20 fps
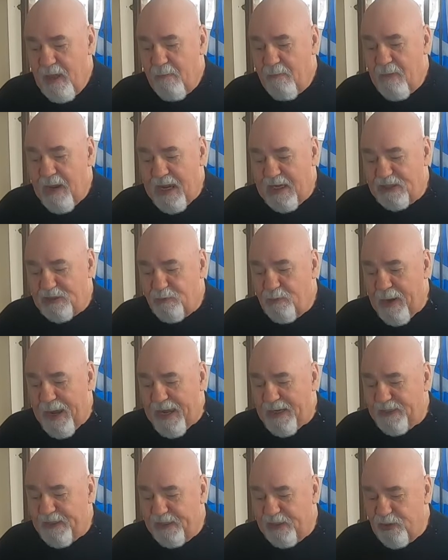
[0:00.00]
Mash
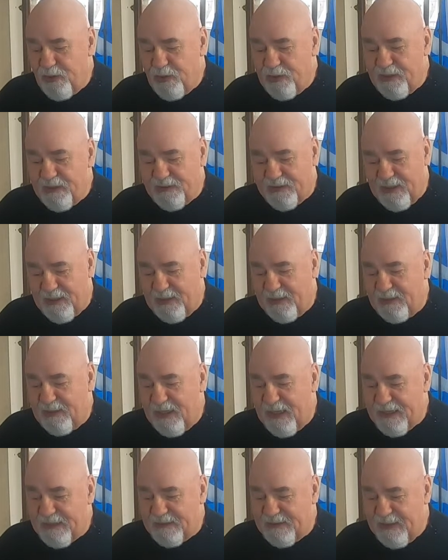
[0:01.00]
Bandicoot is a
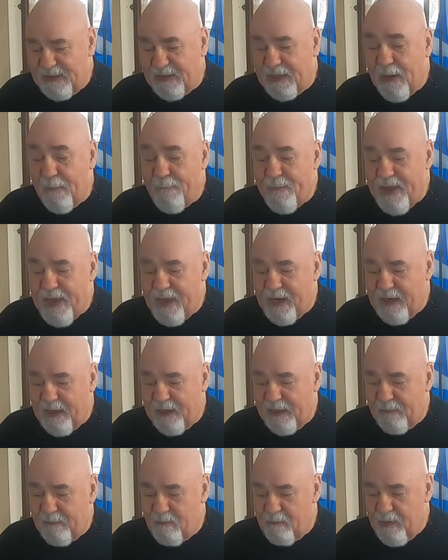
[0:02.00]
classic
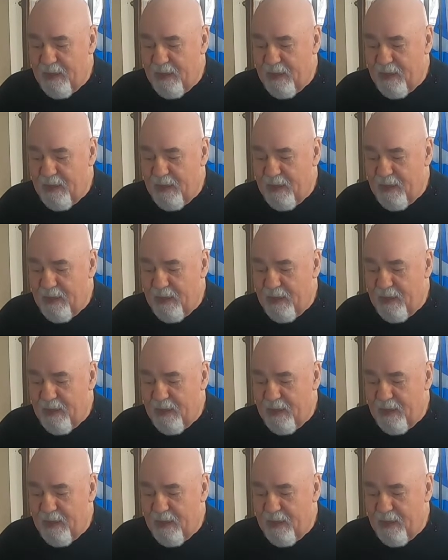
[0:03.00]
American